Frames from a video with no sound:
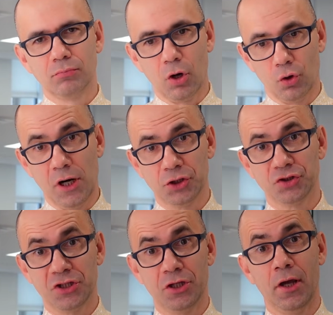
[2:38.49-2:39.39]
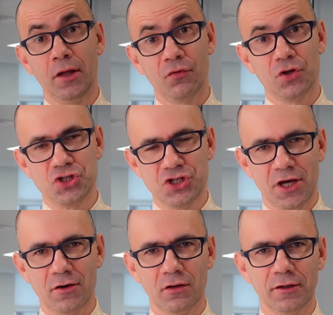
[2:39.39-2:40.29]
or I should say is
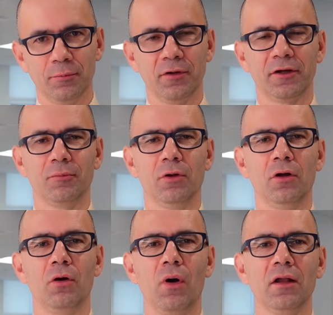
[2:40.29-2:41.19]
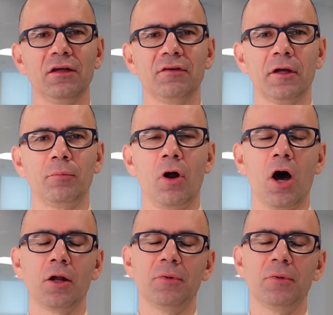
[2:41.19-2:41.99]
generally applicable while living abroad,